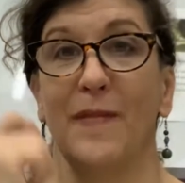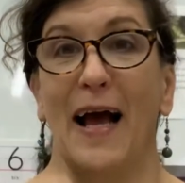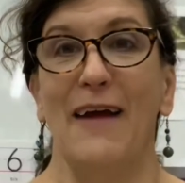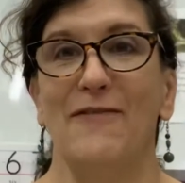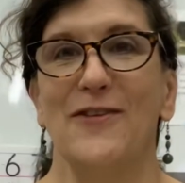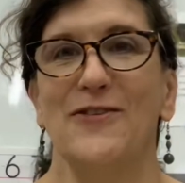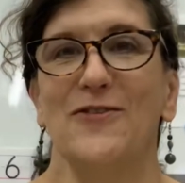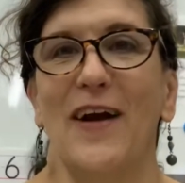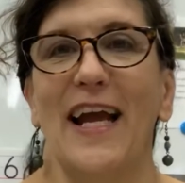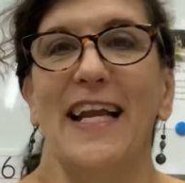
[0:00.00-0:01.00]
Hi, first
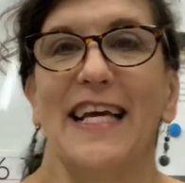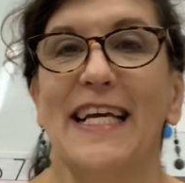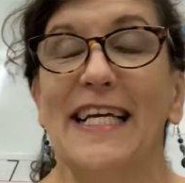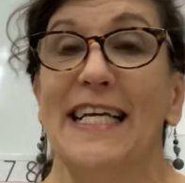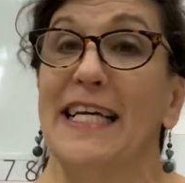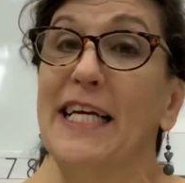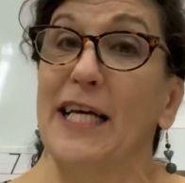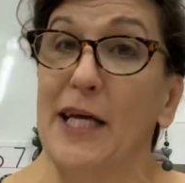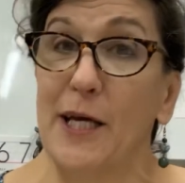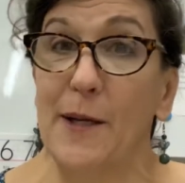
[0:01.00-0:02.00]
grade.
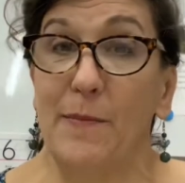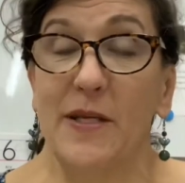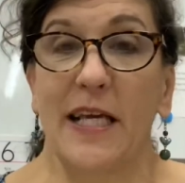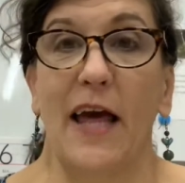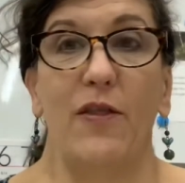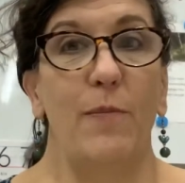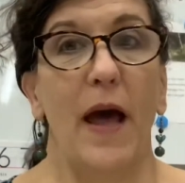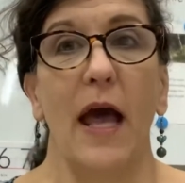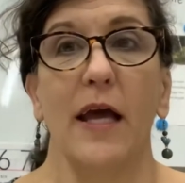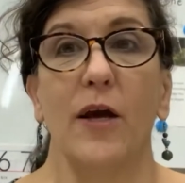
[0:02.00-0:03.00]
Miss Kathy
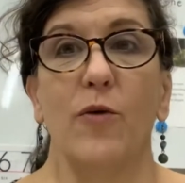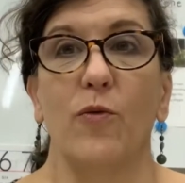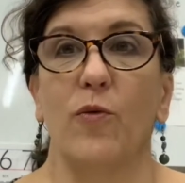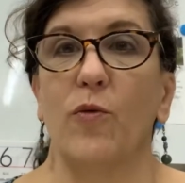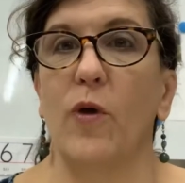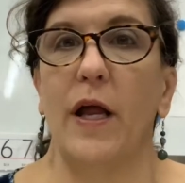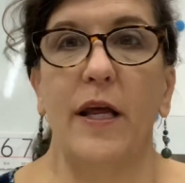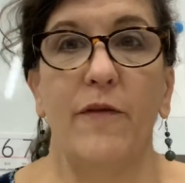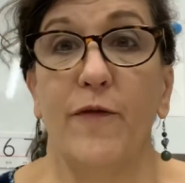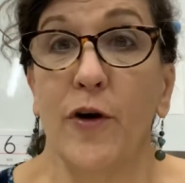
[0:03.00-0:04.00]
back,
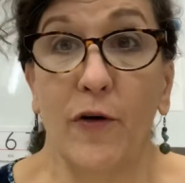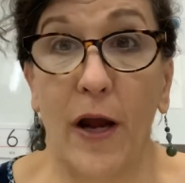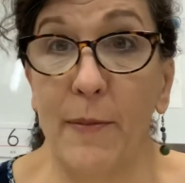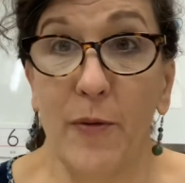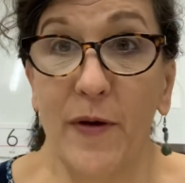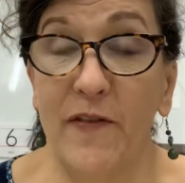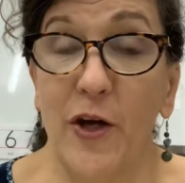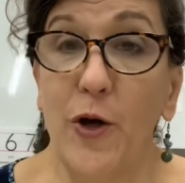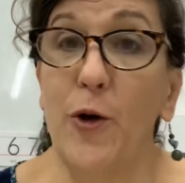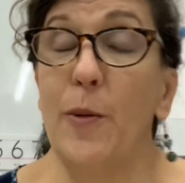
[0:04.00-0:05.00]
ready for grammar
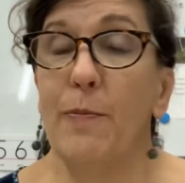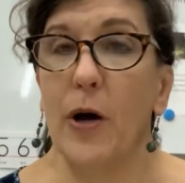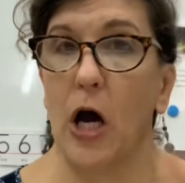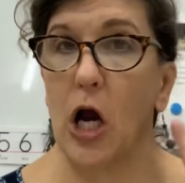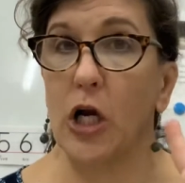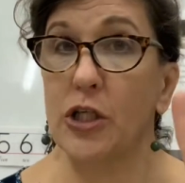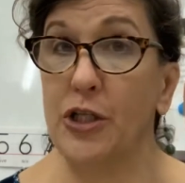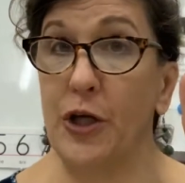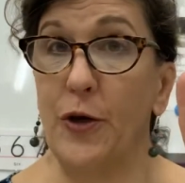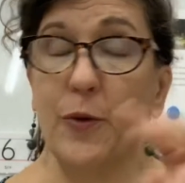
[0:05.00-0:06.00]
review, part
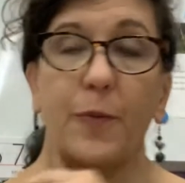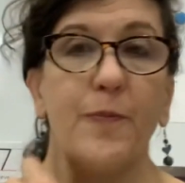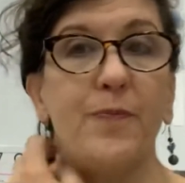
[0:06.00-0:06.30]
2.